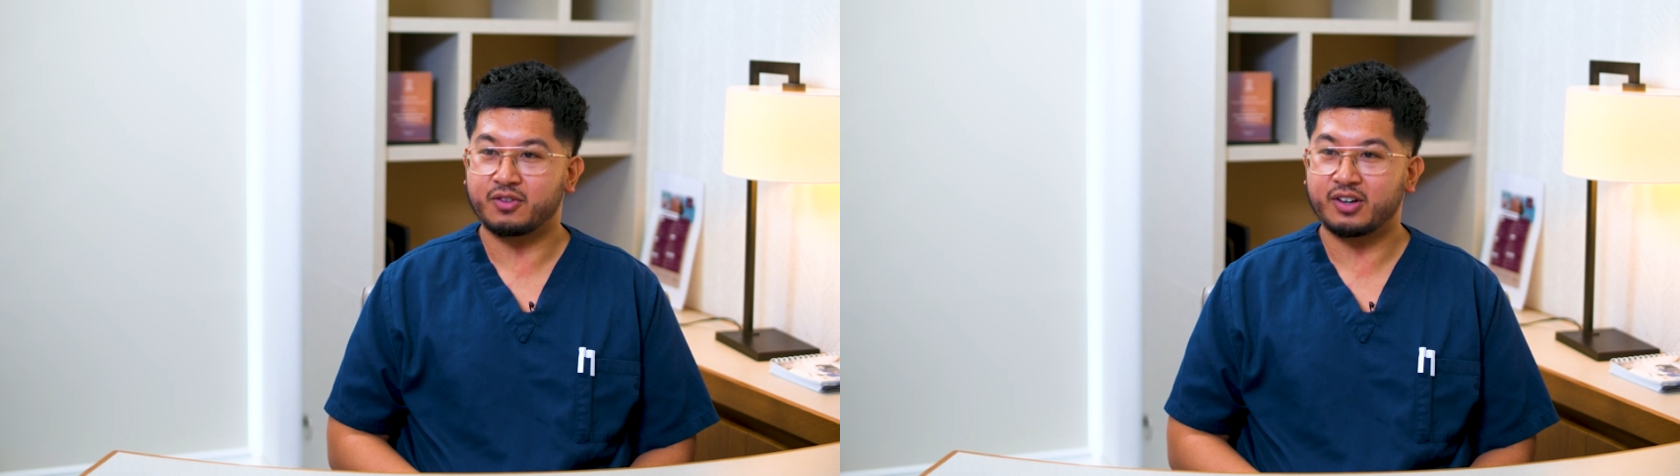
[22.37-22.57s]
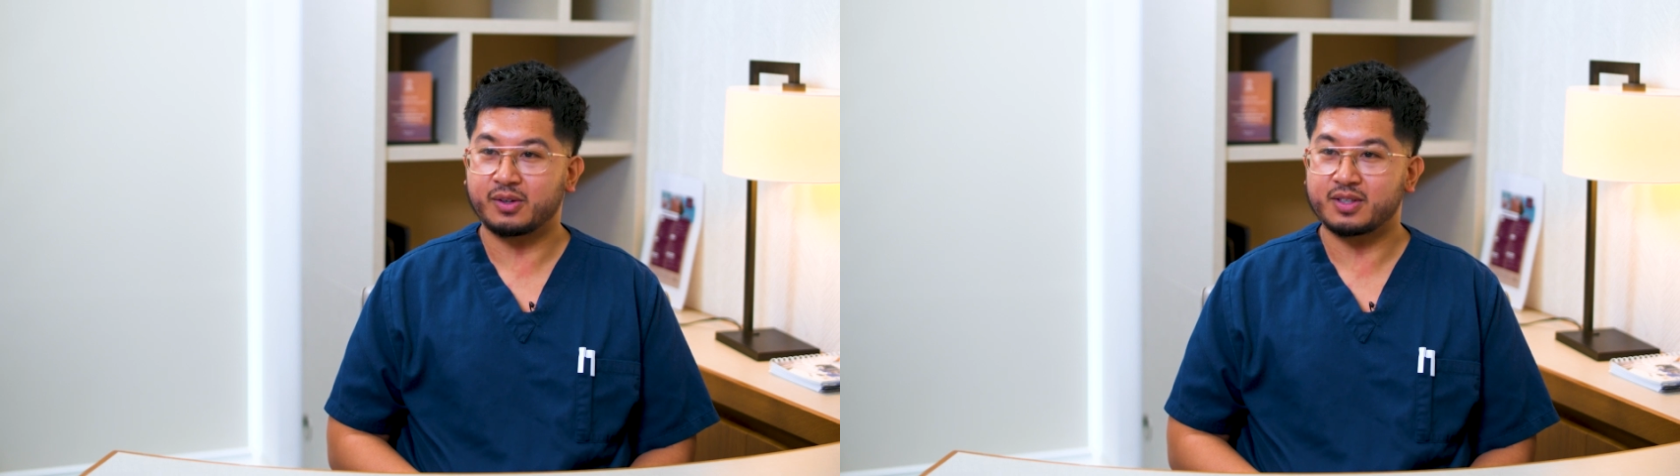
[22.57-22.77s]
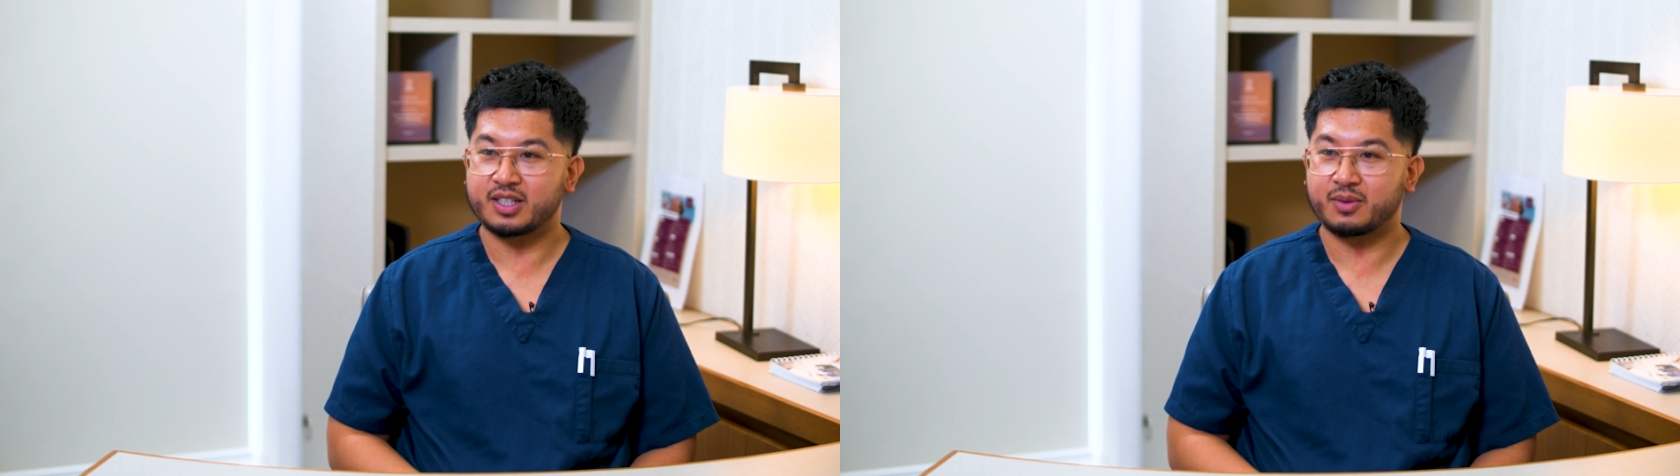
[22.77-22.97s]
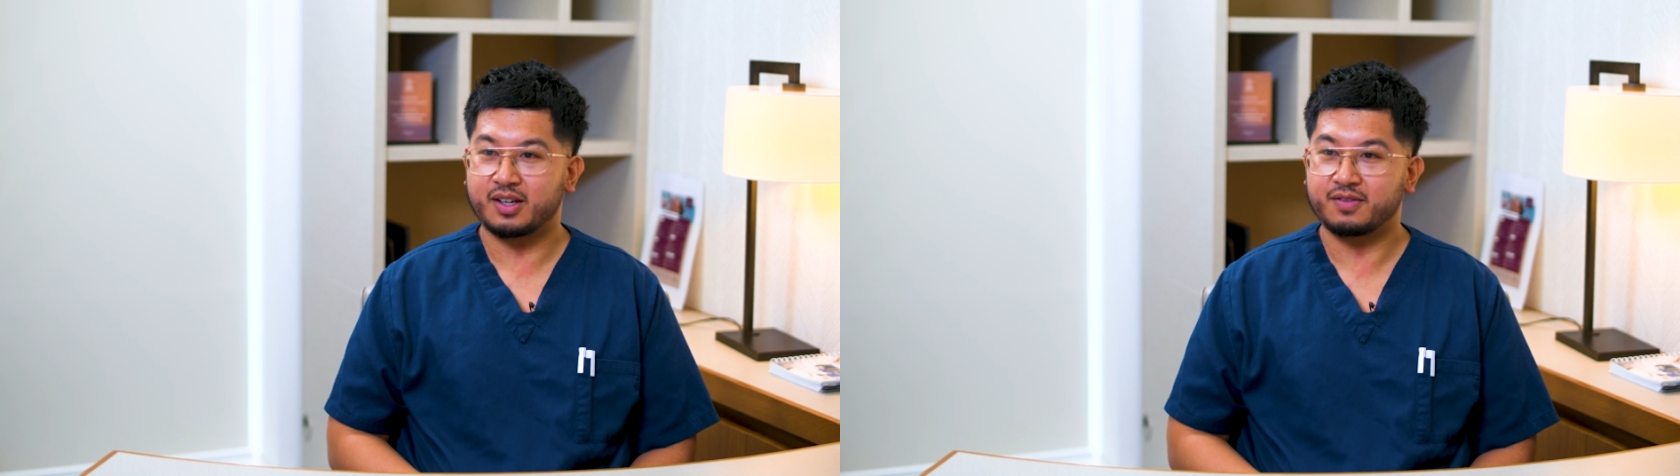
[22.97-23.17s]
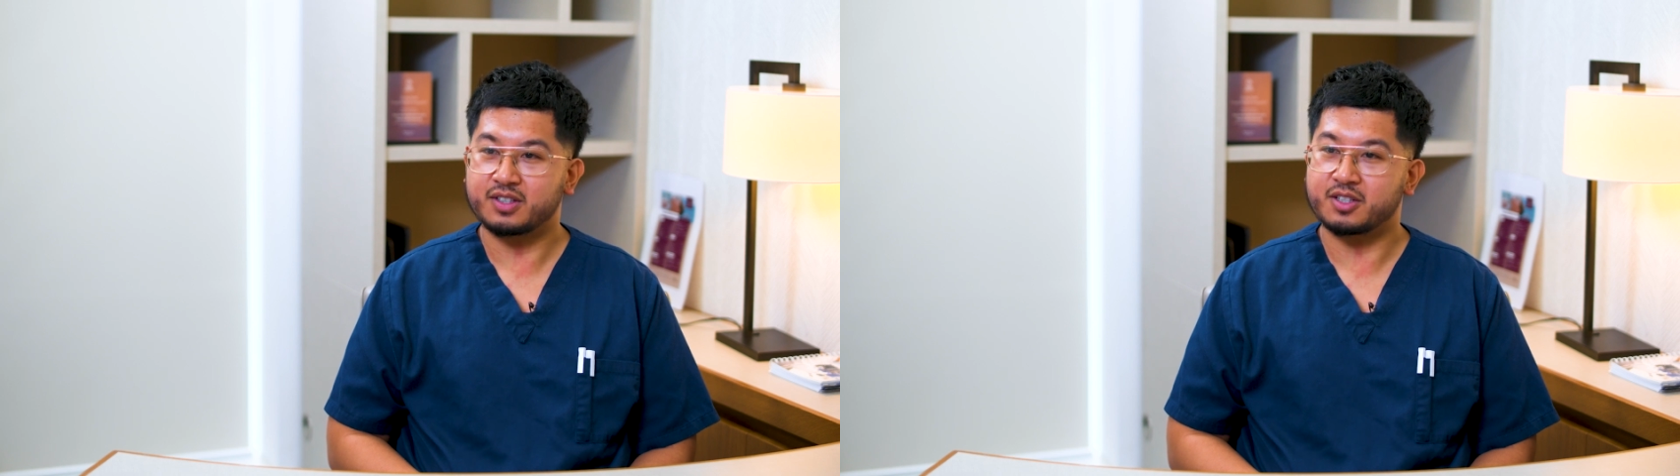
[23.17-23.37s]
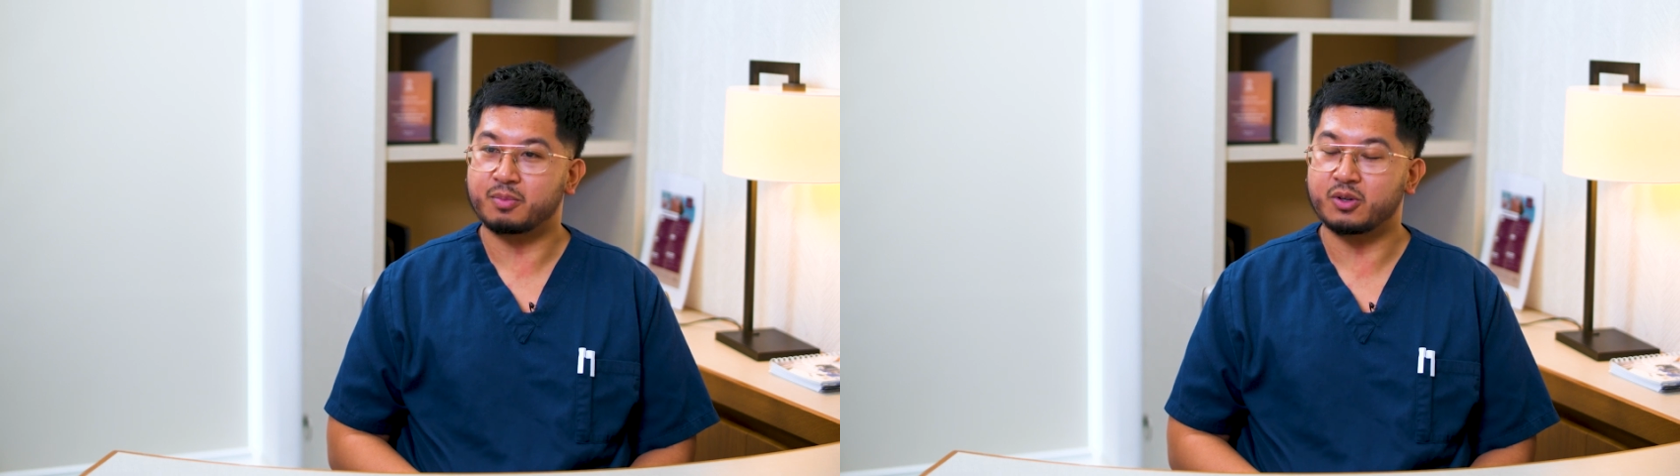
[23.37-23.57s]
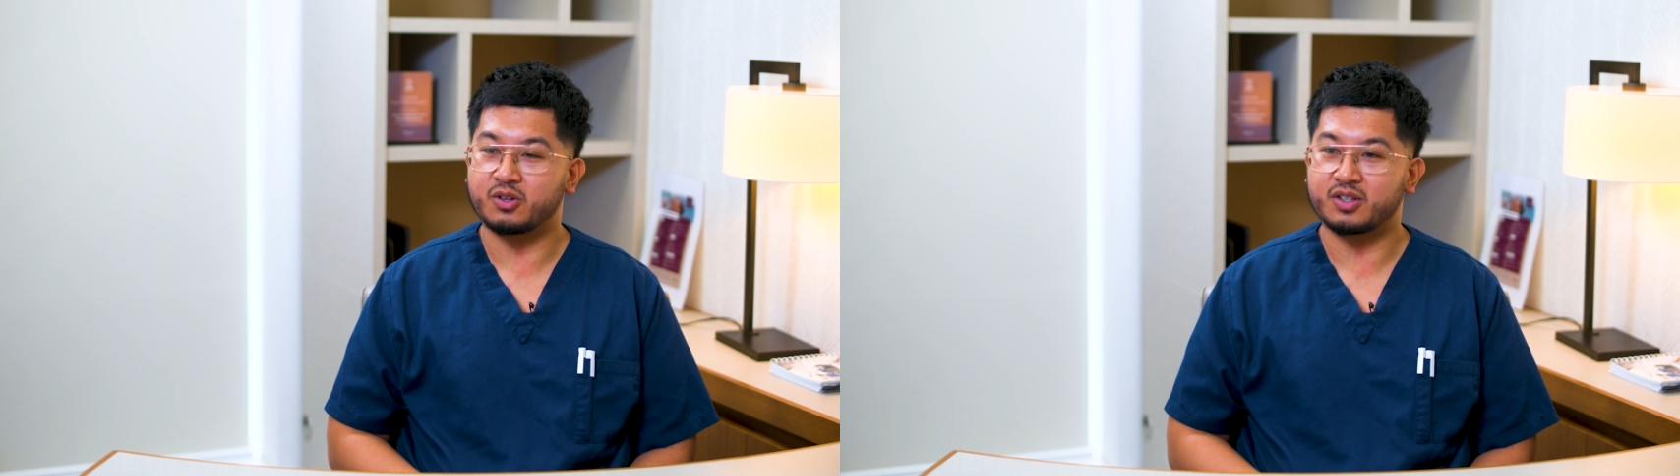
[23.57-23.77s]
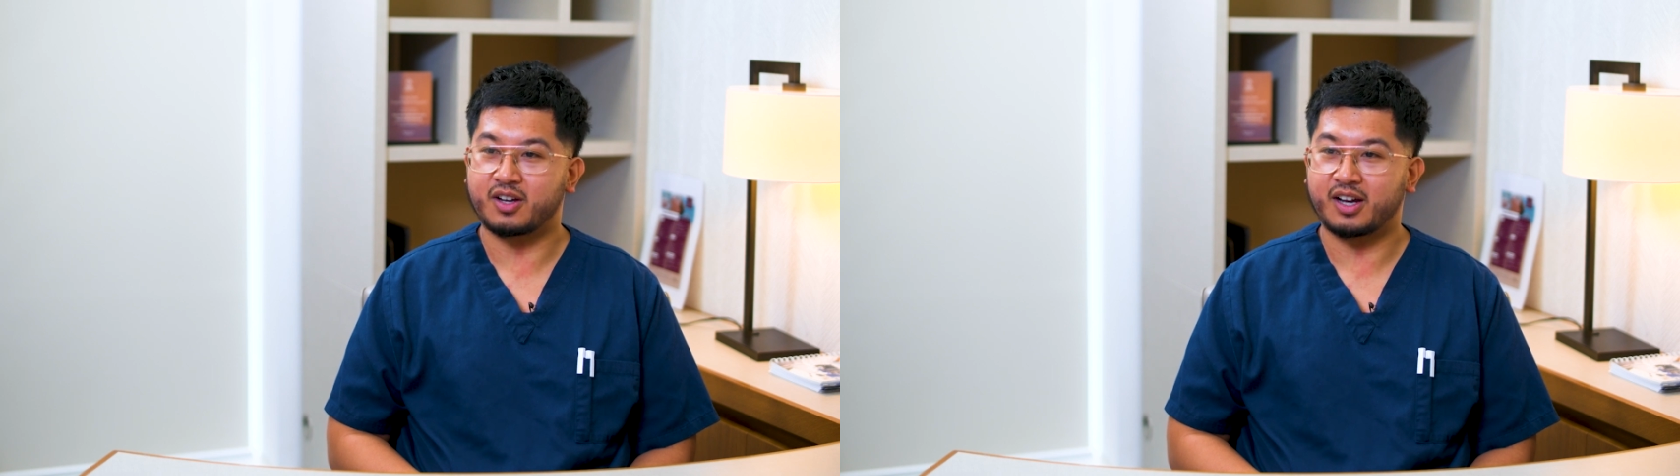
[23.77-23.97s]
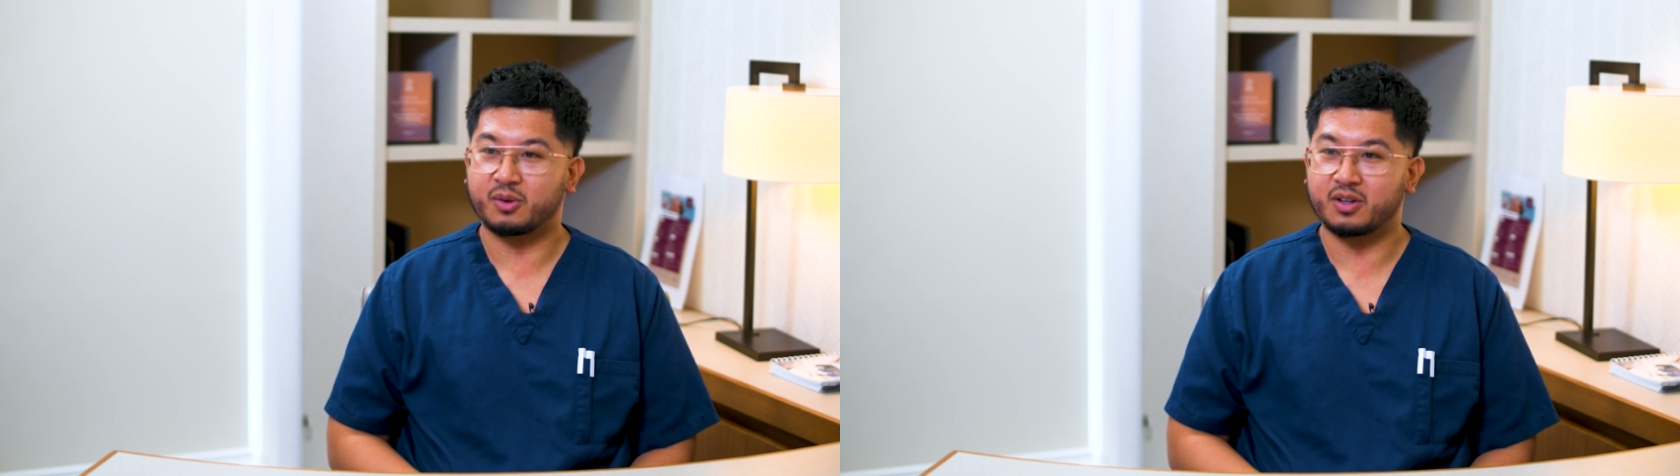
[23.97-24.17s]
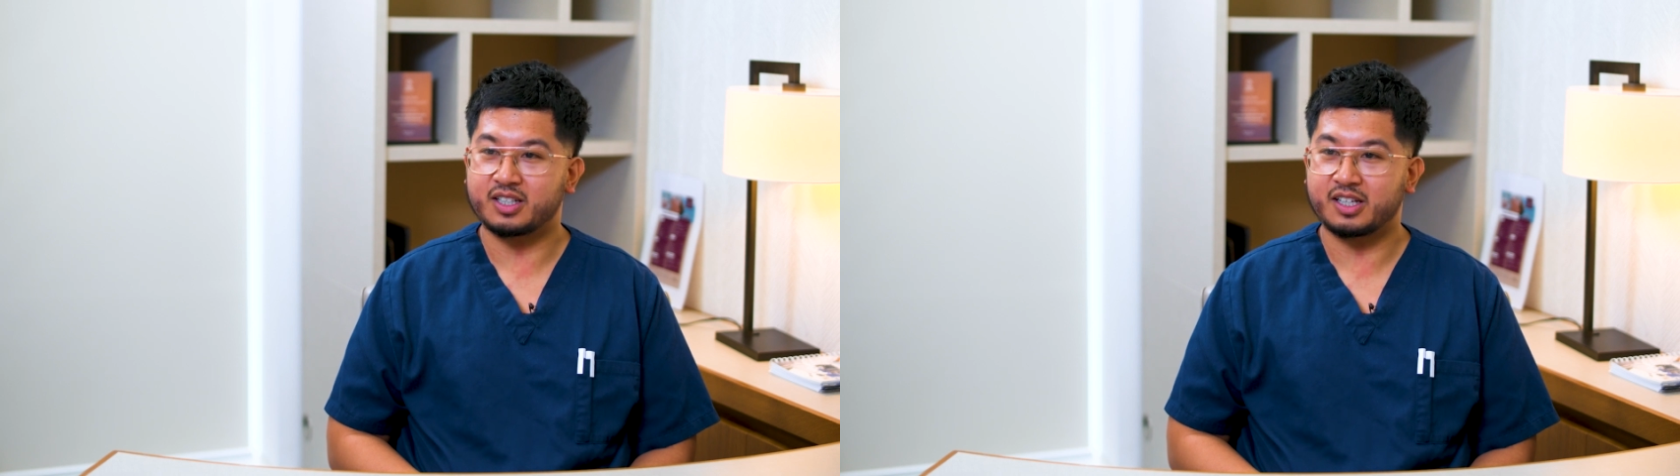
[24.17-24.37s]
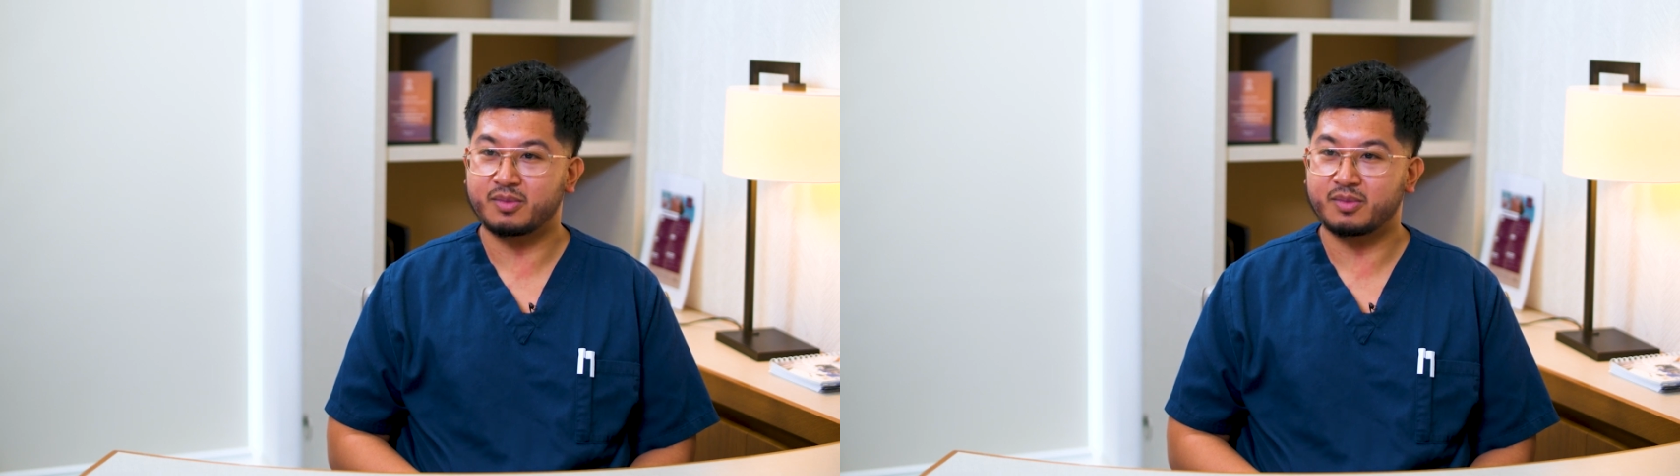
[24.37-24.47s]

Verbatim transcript: frequency waves to produce high quality